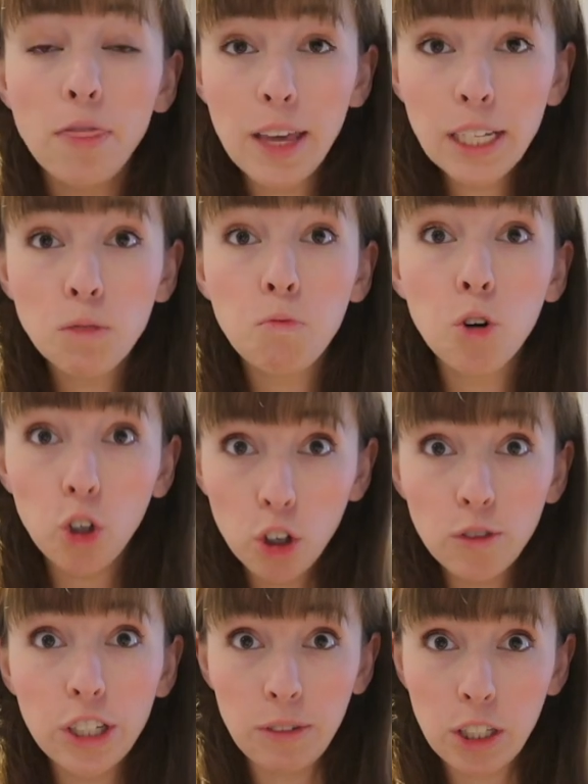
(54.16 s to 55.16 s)
This
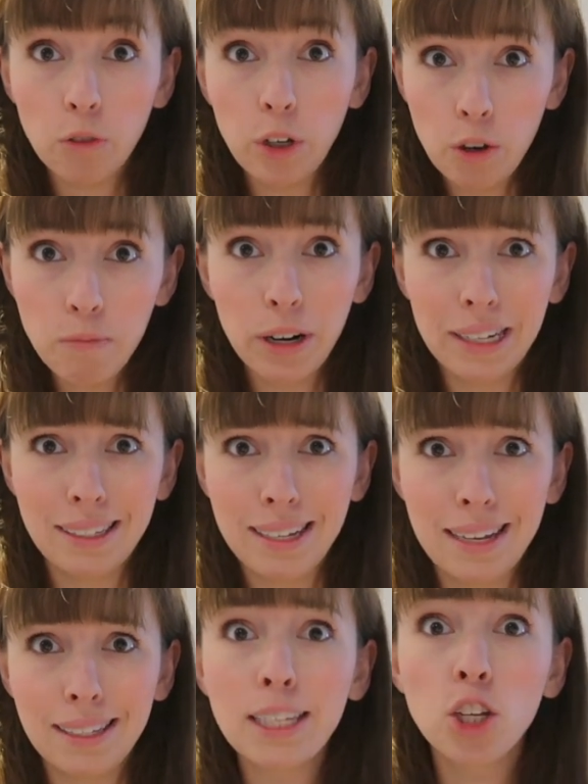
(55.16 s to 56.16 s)
proved she was a real
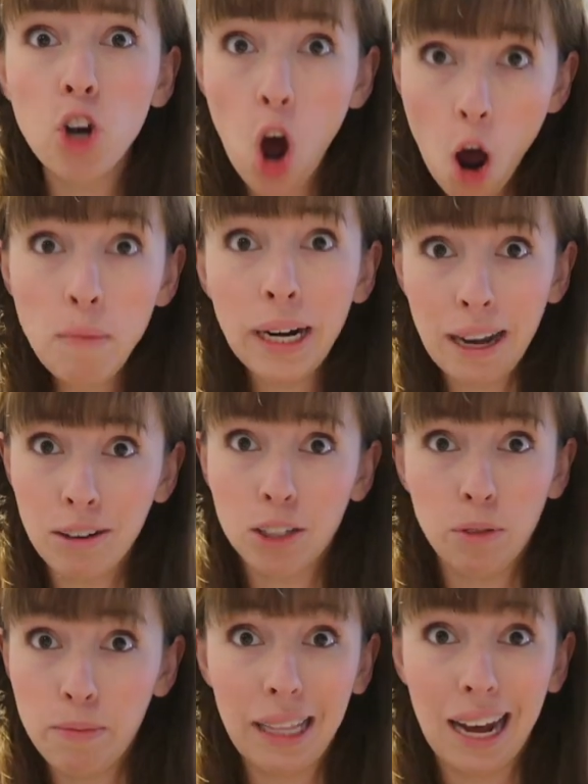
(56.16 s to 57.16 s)
princess, as nobody
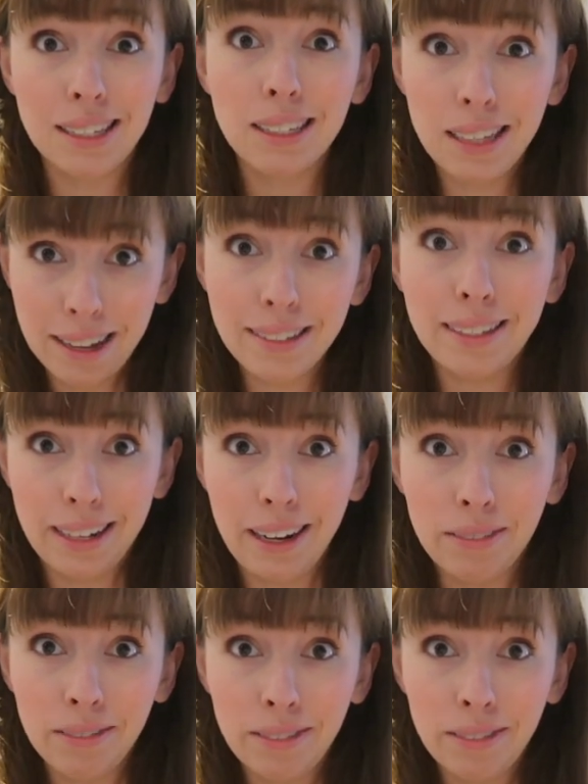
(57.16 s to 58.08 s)
else would be that sensitive.